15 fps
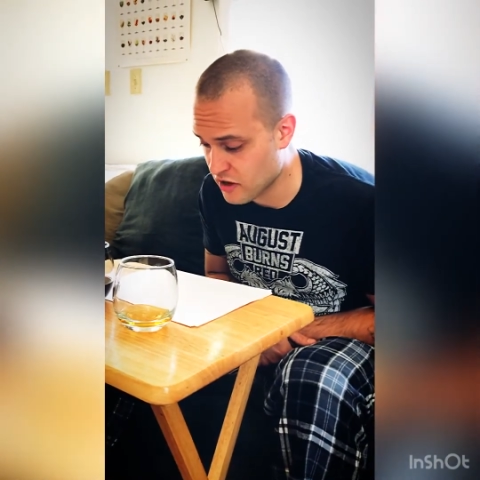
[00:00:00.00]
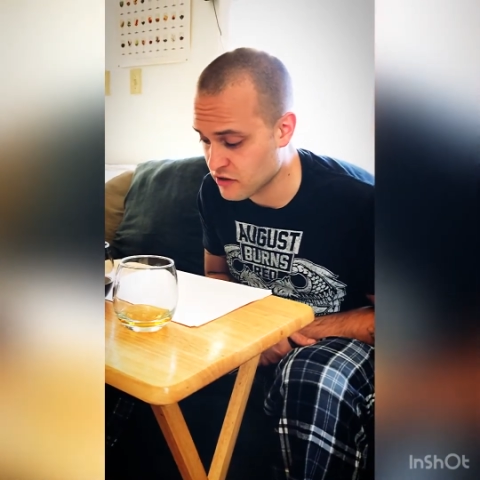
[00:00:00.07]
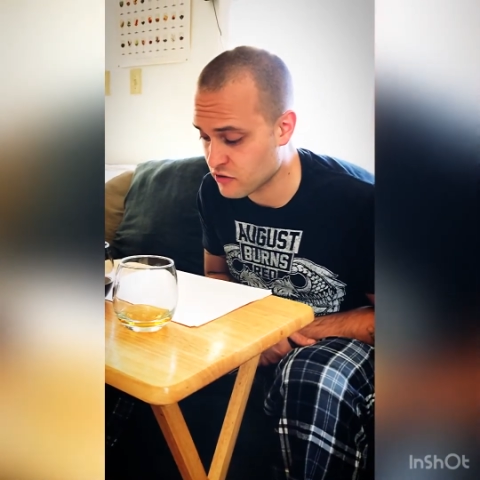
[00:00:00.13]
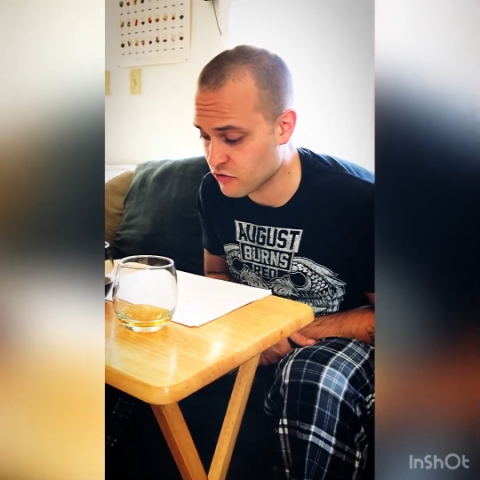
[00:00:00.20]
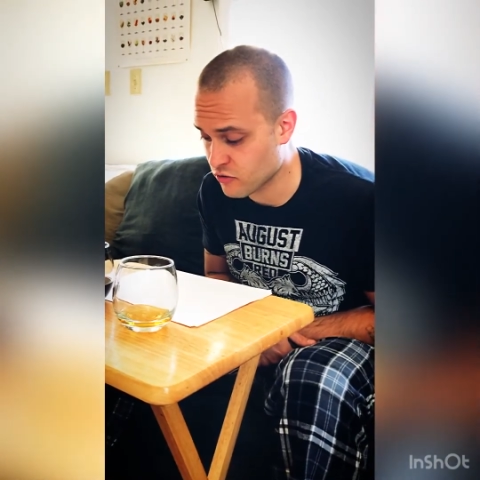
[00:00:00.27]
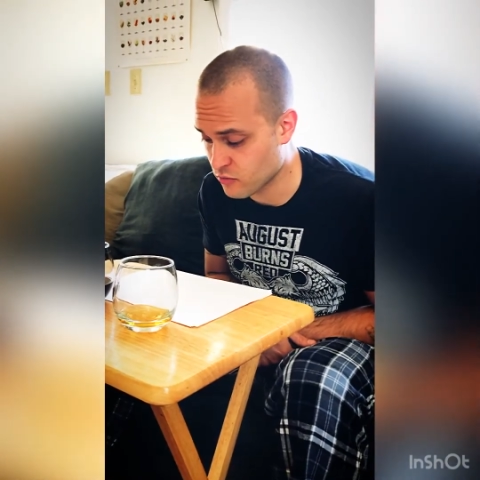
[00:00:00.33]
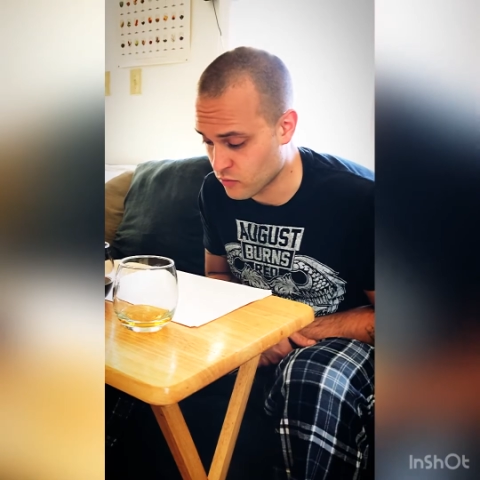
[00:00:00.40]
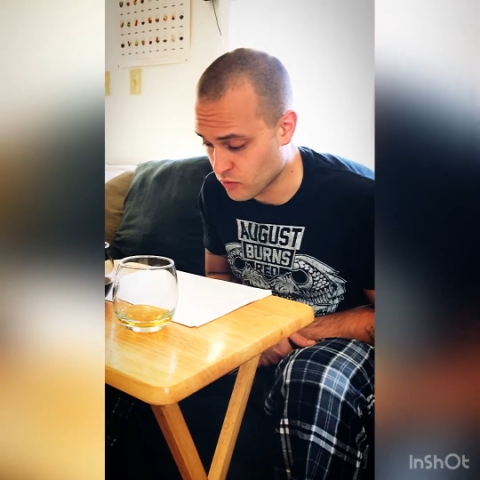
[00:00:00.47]

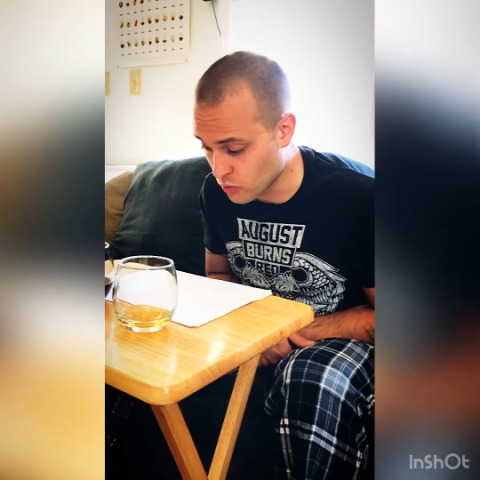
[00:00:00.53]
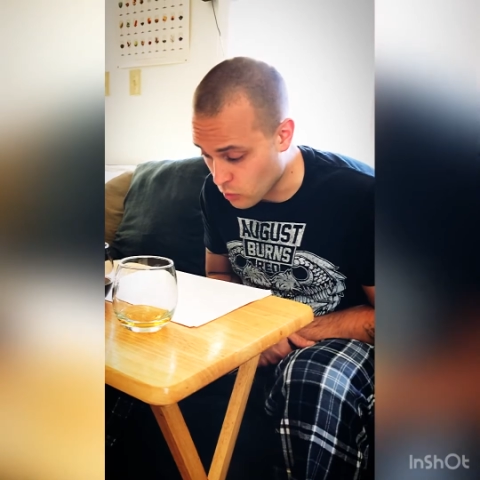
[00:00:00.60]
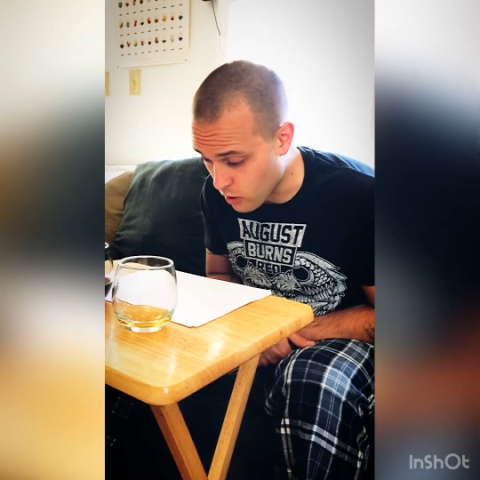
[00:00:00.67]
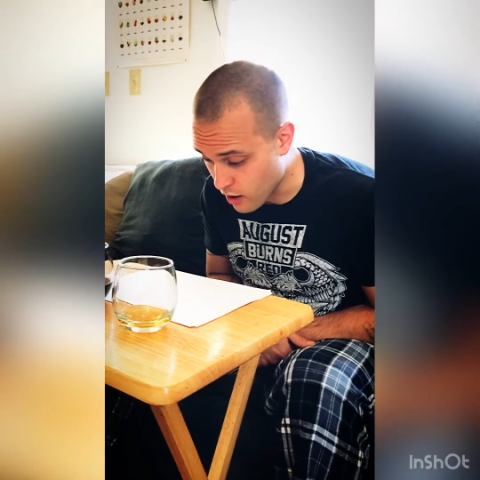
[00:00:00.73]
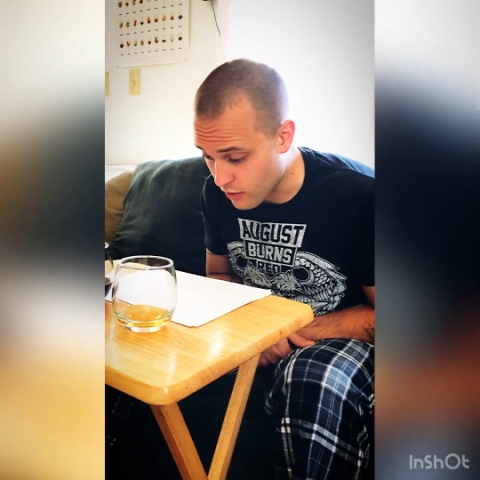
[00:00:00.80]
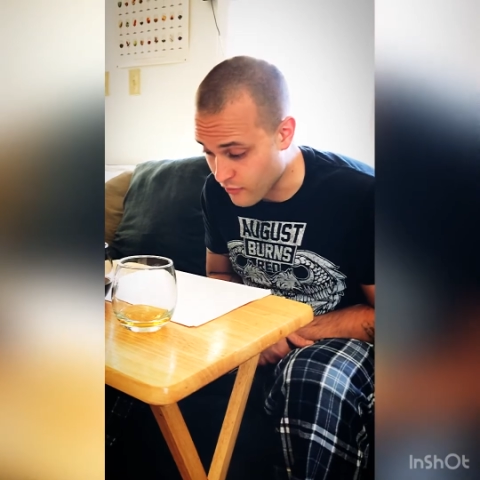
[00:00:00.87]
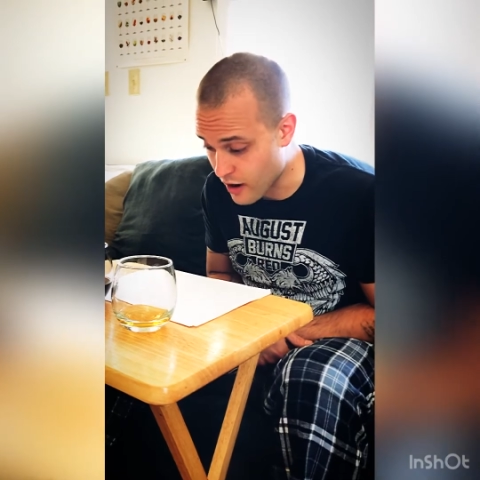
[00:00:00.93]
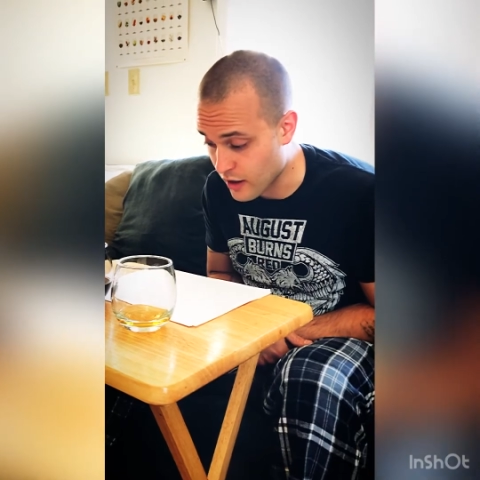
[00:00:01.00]
from Loire
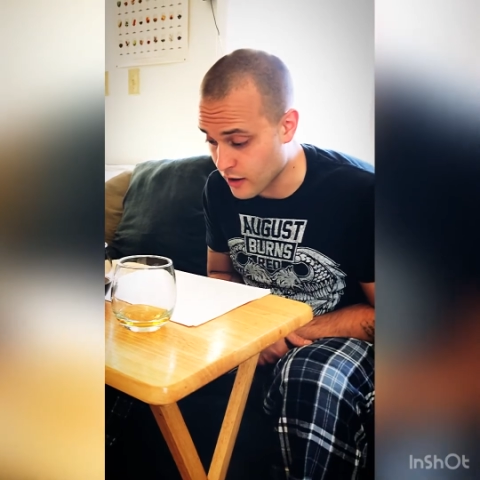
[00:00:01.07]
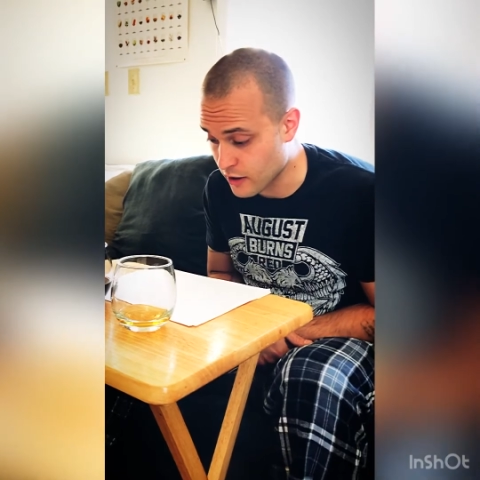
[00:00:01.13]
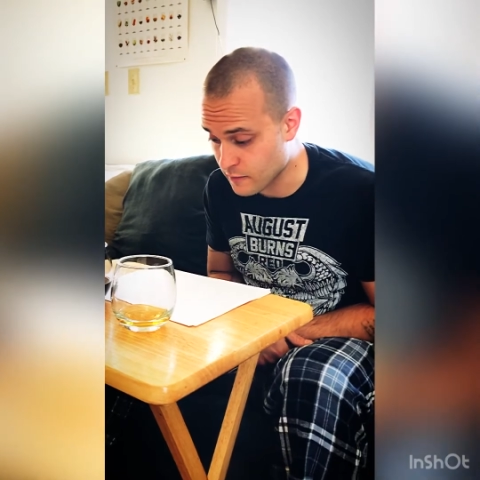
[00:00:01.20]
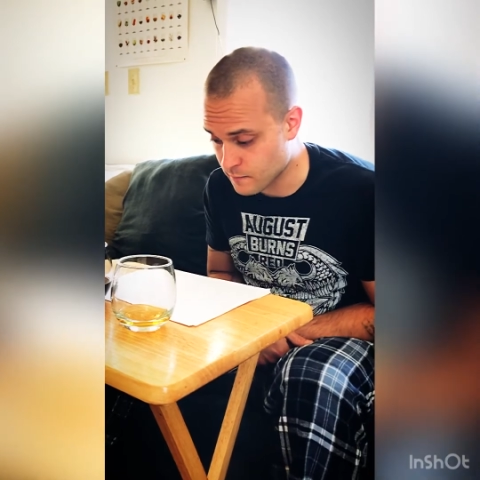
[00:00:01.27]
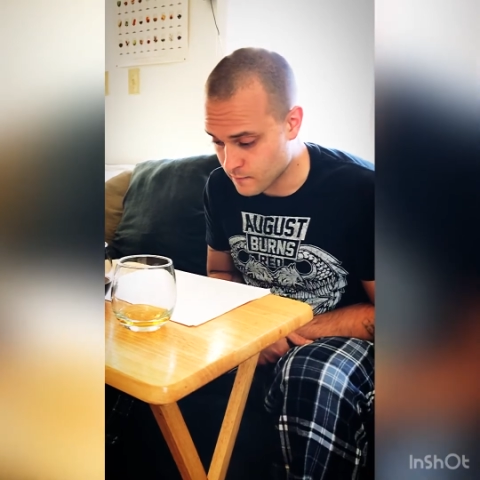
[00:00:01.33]
Valley.